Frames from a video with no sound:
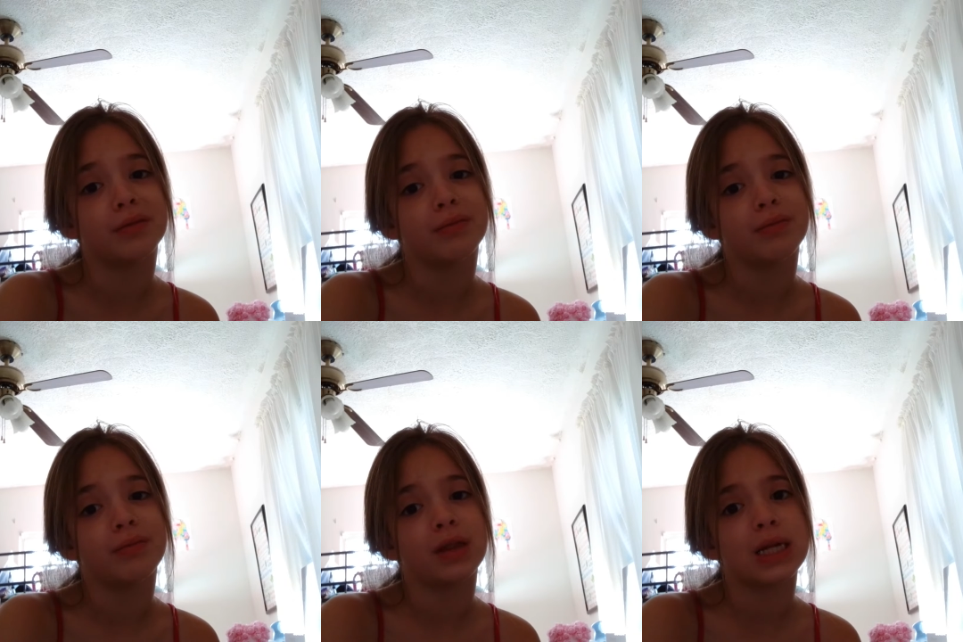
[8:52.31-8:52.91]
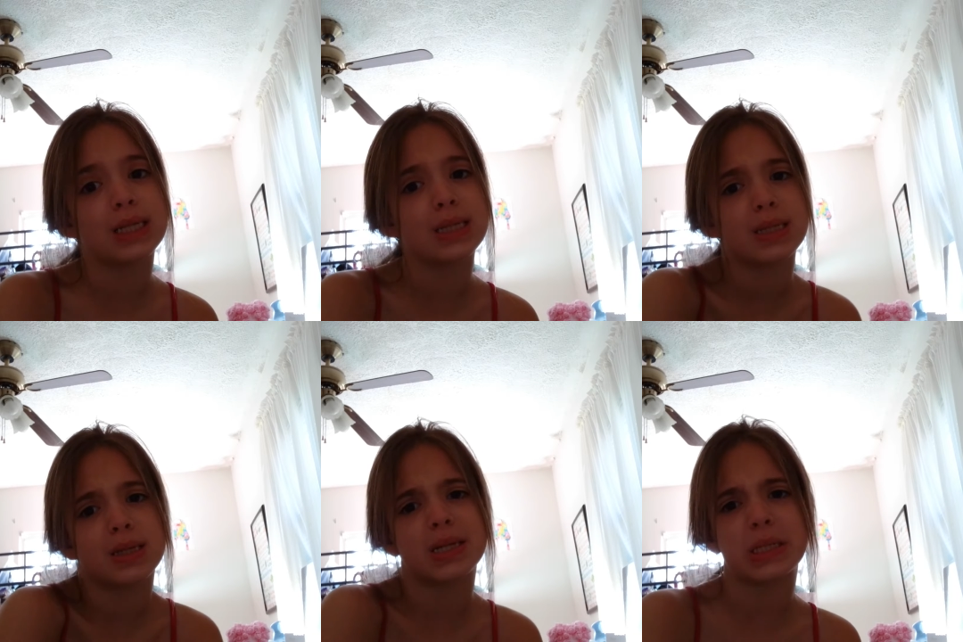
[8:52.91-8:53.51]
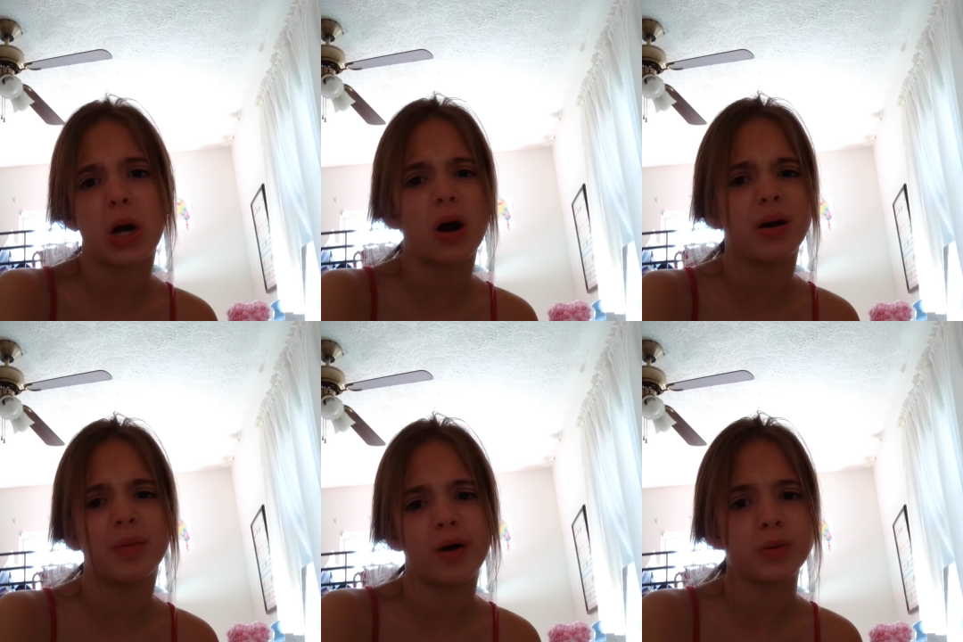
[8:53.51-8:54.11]
that doesn't talk
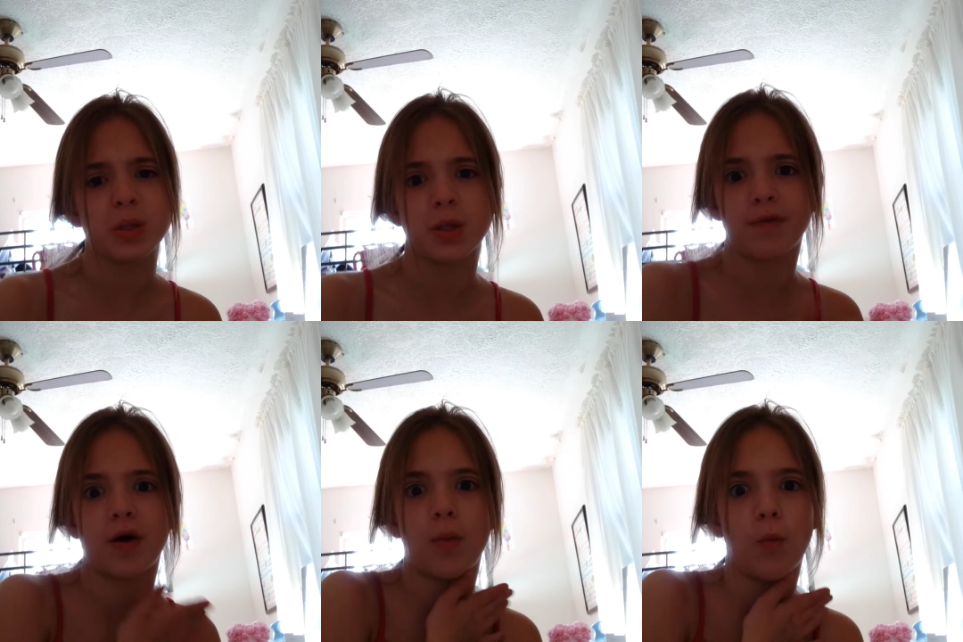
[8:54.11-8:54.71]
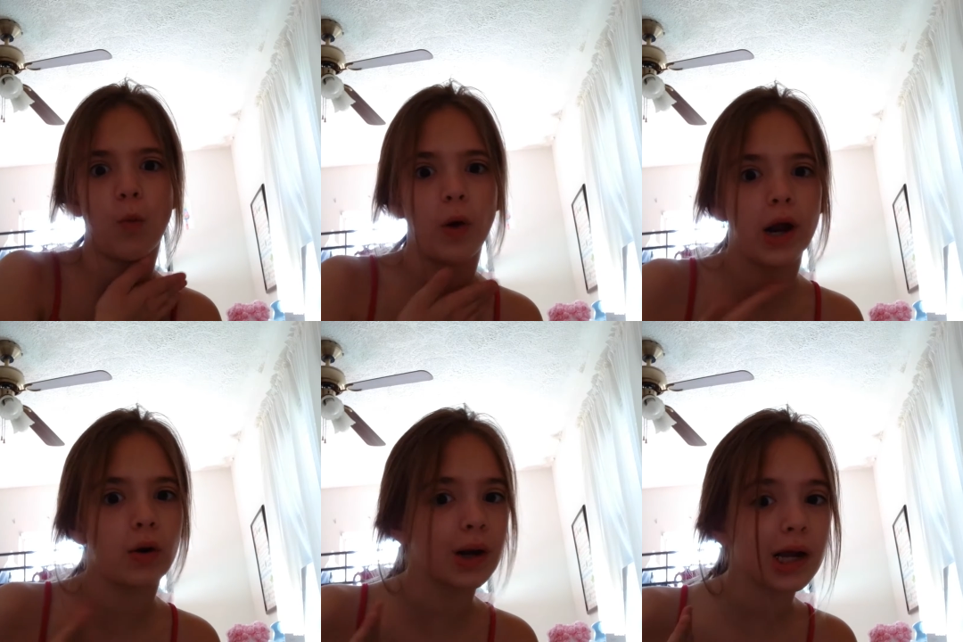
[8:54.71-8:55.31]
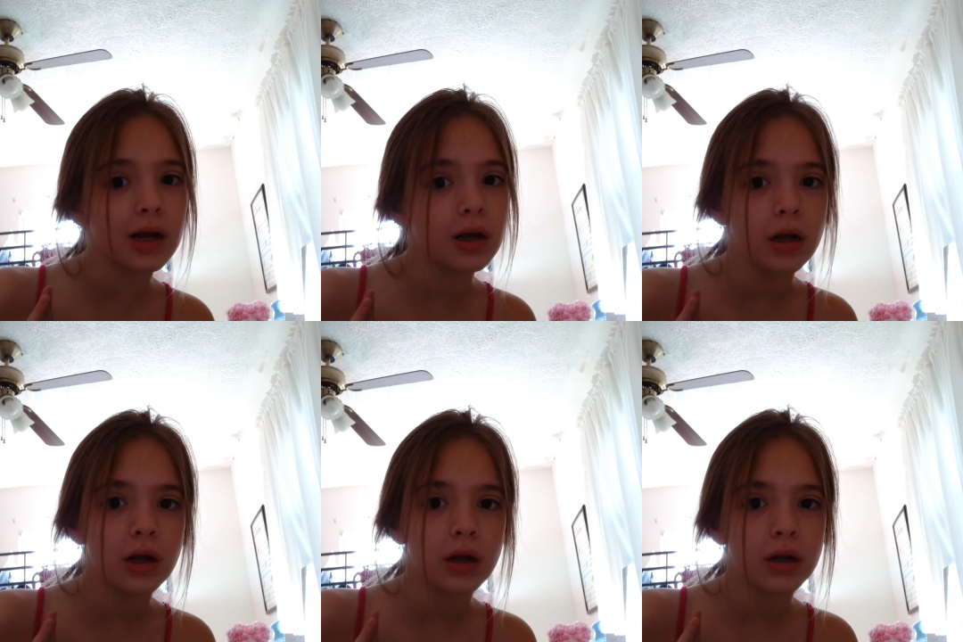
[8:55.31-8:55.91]
about stuff I'm wearing,
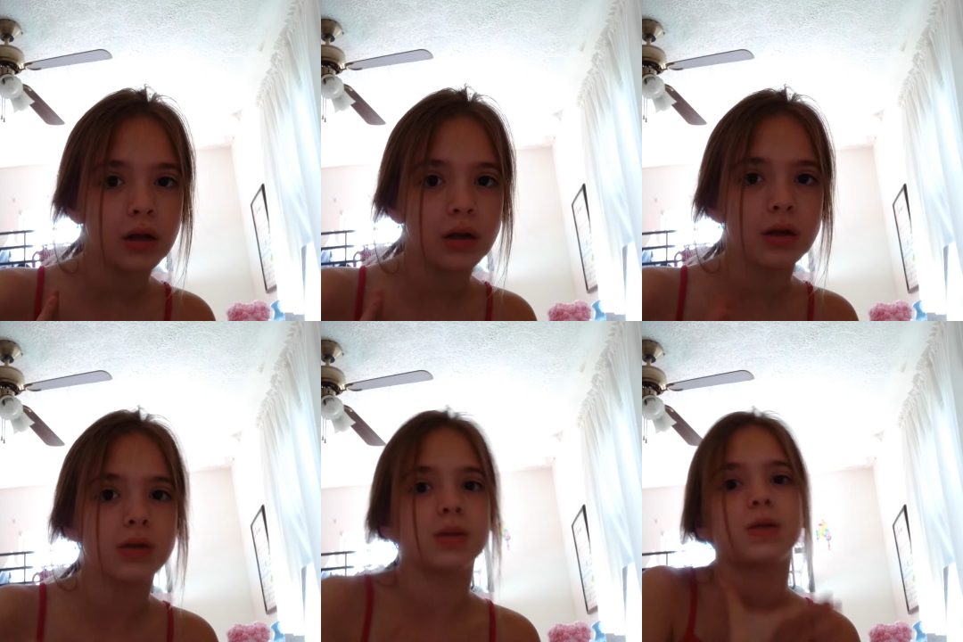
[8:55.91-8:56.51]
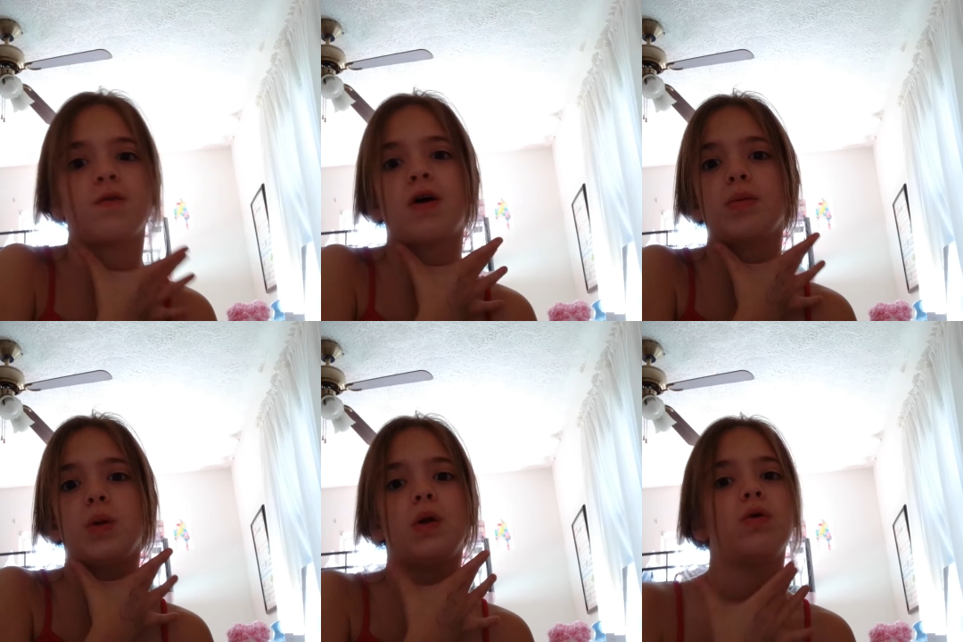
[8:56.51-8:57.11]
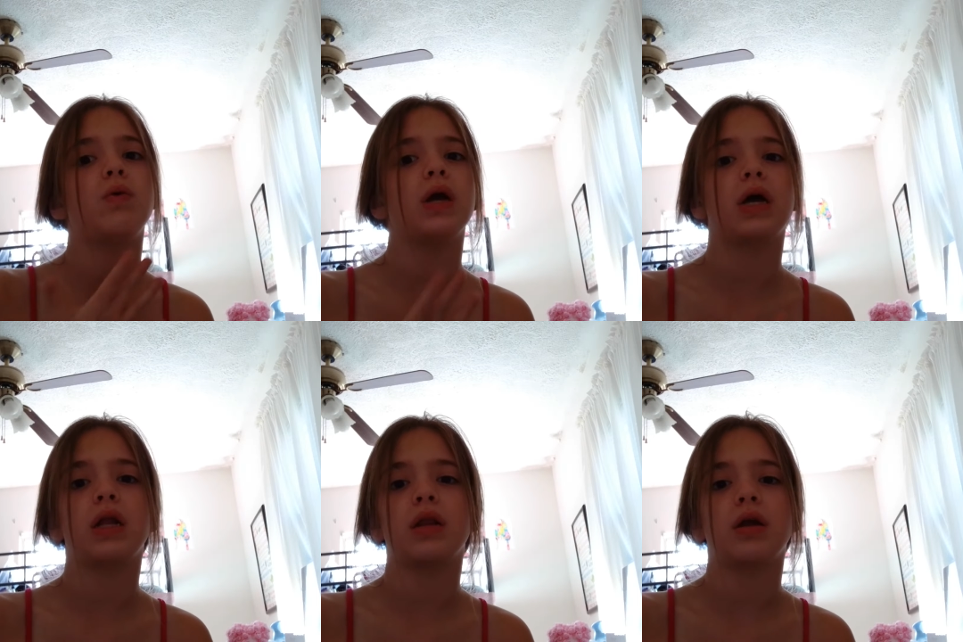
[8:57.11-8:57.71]
stuff I'm doing
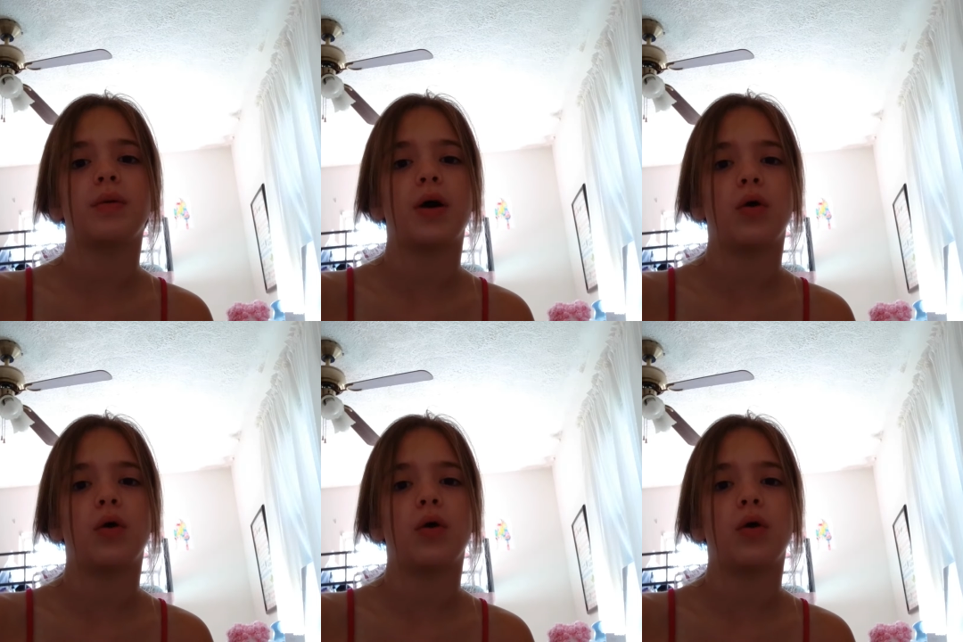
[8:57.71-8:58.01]
anything about.